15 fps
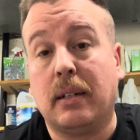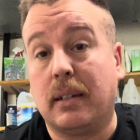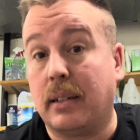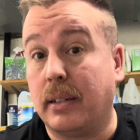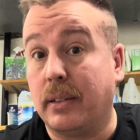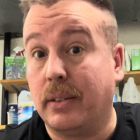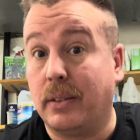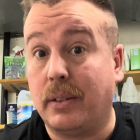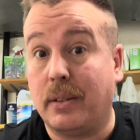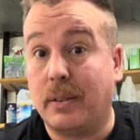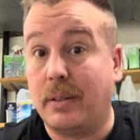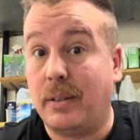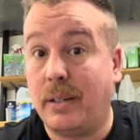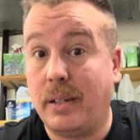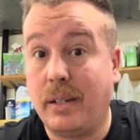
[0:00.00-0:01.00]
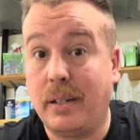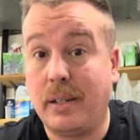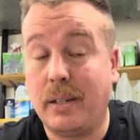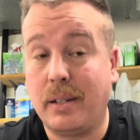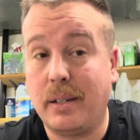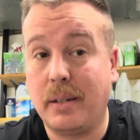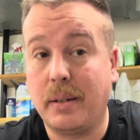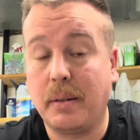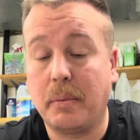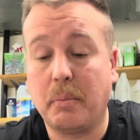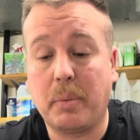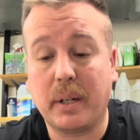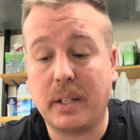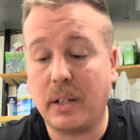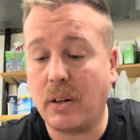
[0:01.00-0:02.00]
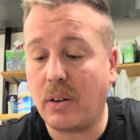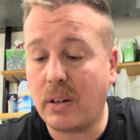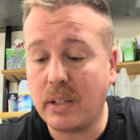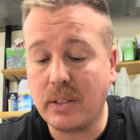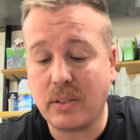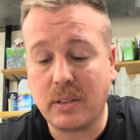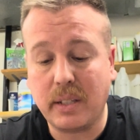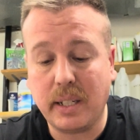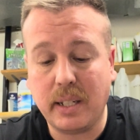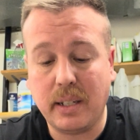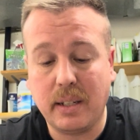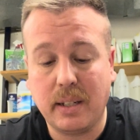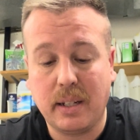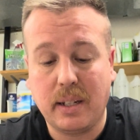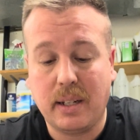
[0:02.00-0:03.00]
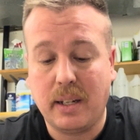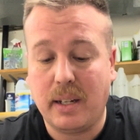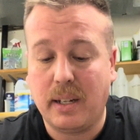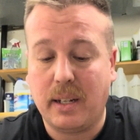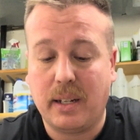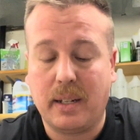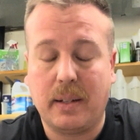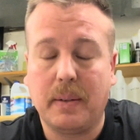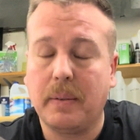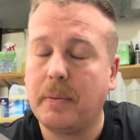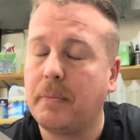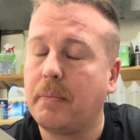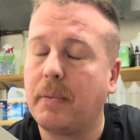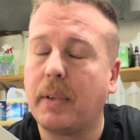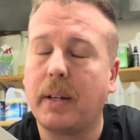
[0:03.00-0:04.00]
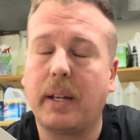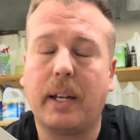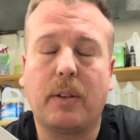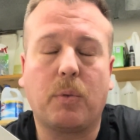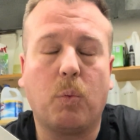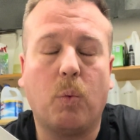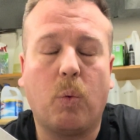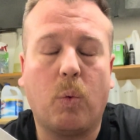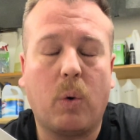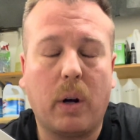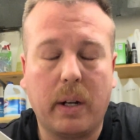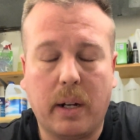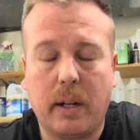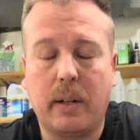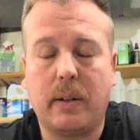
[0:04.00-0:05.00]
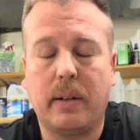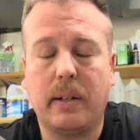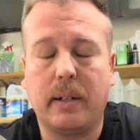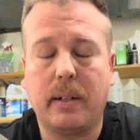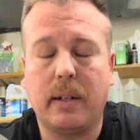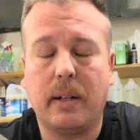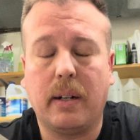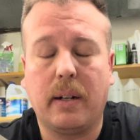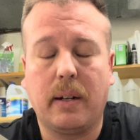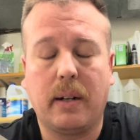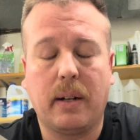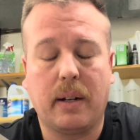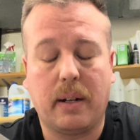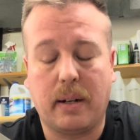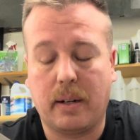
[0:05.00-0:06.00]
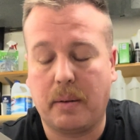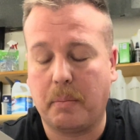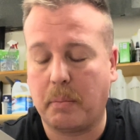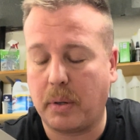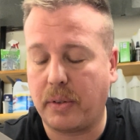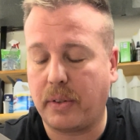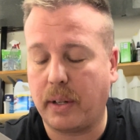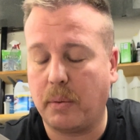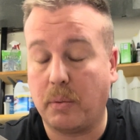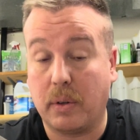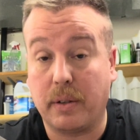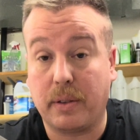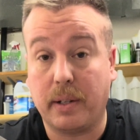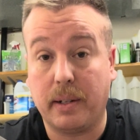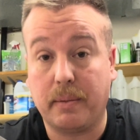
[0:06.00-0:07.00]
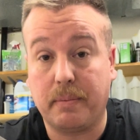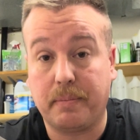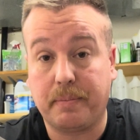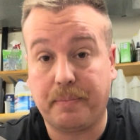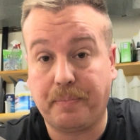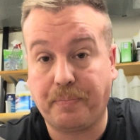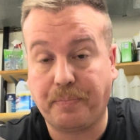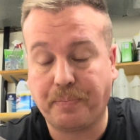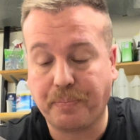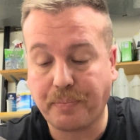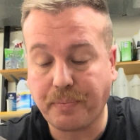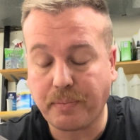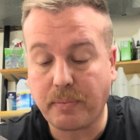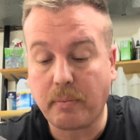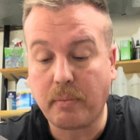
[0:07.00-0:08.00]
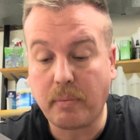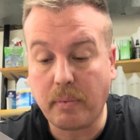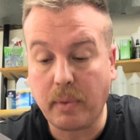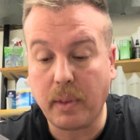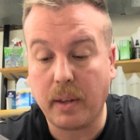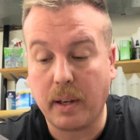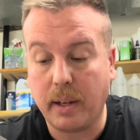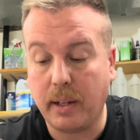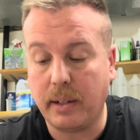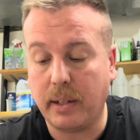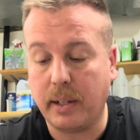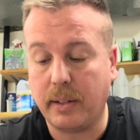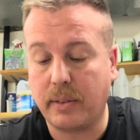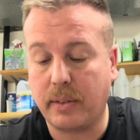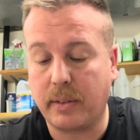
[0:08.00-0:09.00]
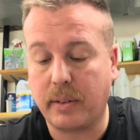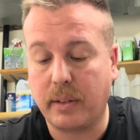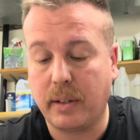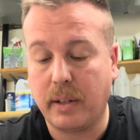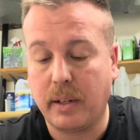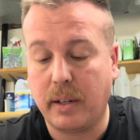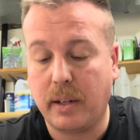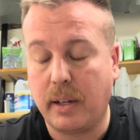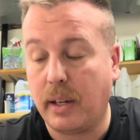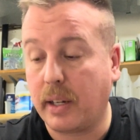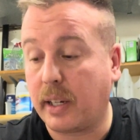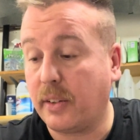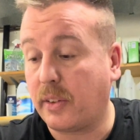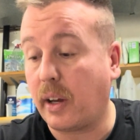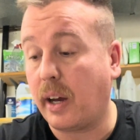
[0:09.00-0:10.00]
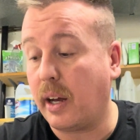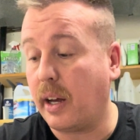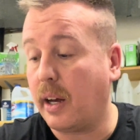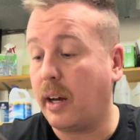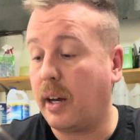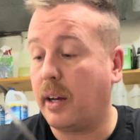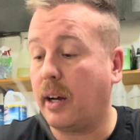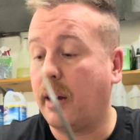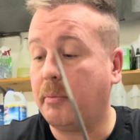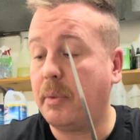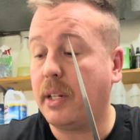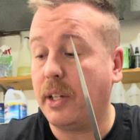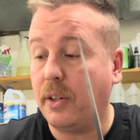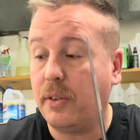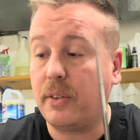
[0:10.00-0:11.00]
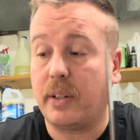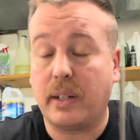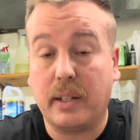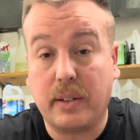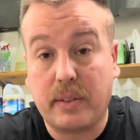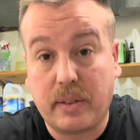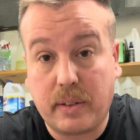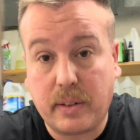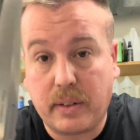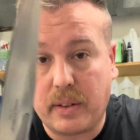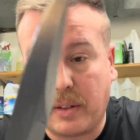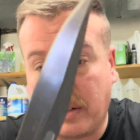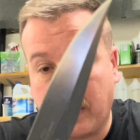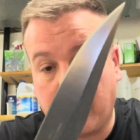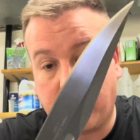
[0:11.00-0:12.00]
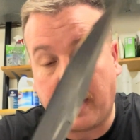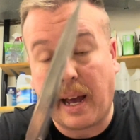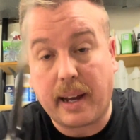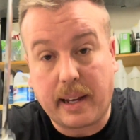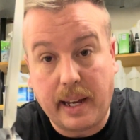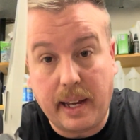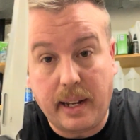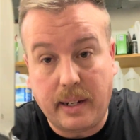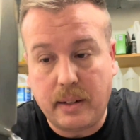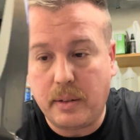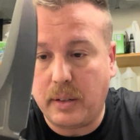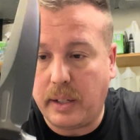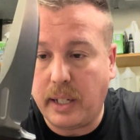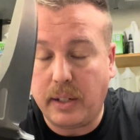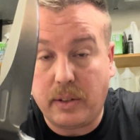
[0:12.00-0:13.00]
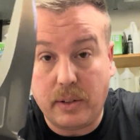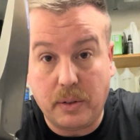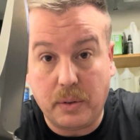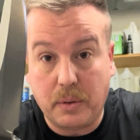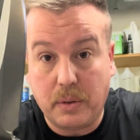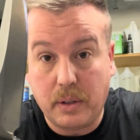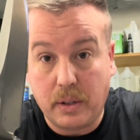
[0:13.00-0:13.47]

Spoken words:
I don't know. But honestly, it's 100% worth it. It's because I've been using this TAC 8 D2